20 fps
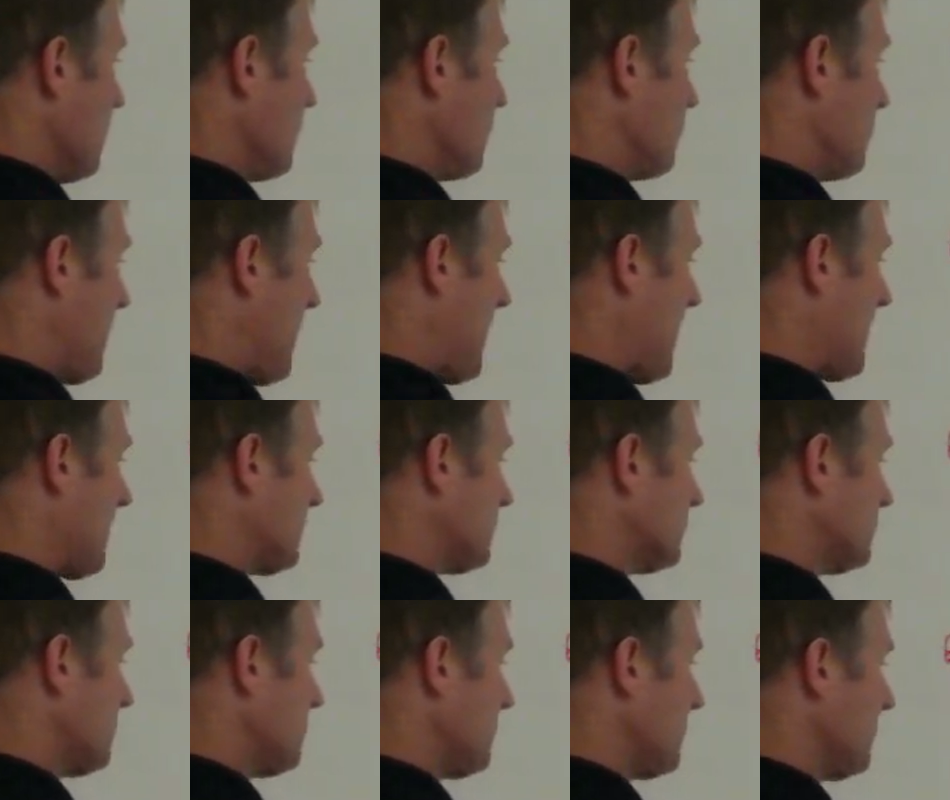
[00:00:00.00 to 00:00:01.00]

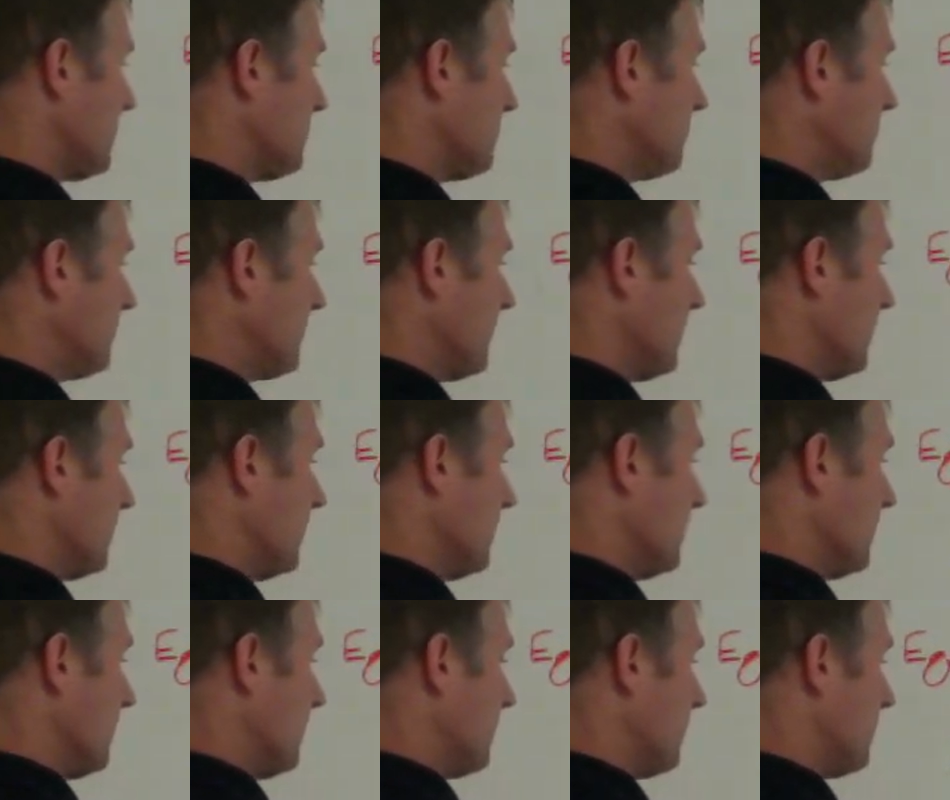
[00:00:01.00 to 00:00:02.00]
Maximum
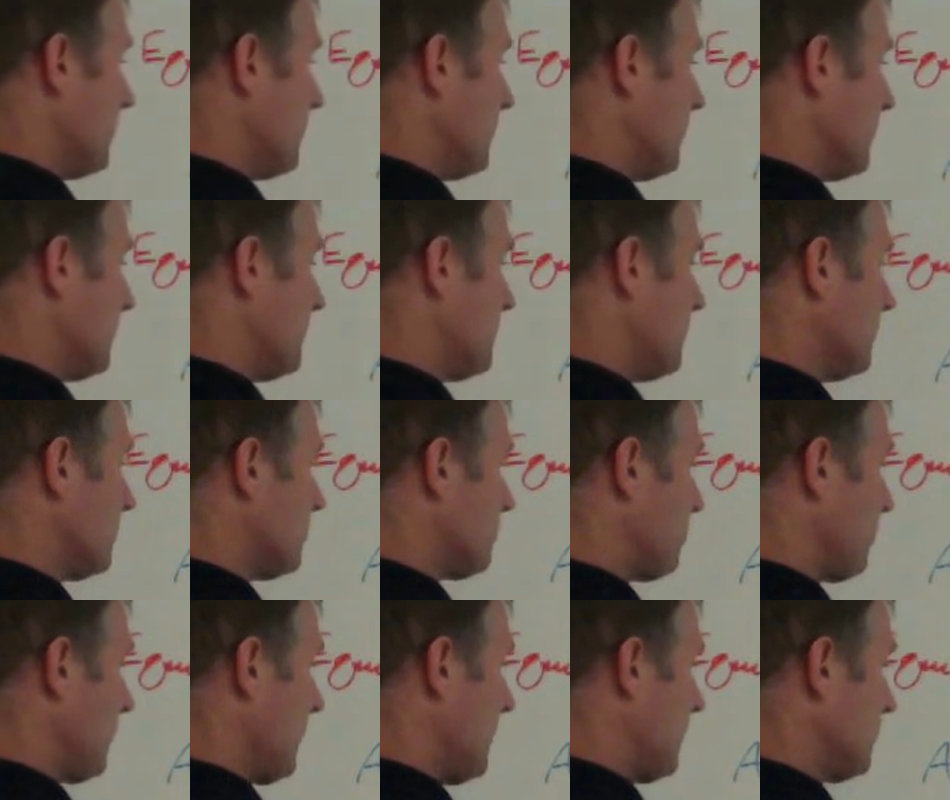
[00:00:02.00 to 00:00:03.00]

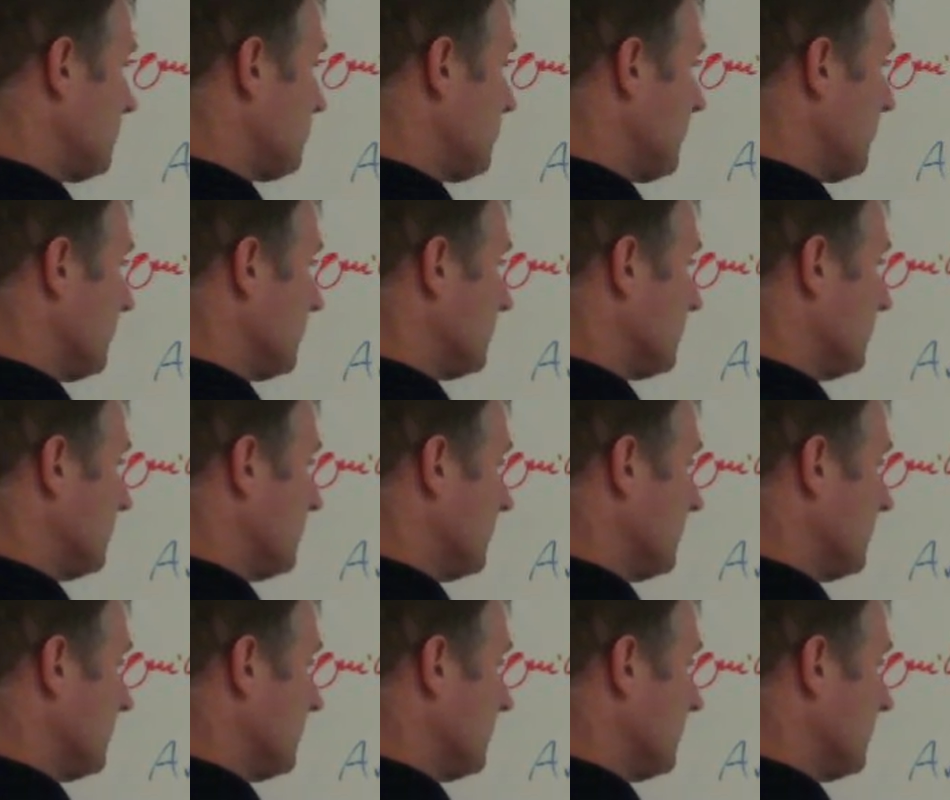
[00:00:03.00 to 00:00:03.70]
displacement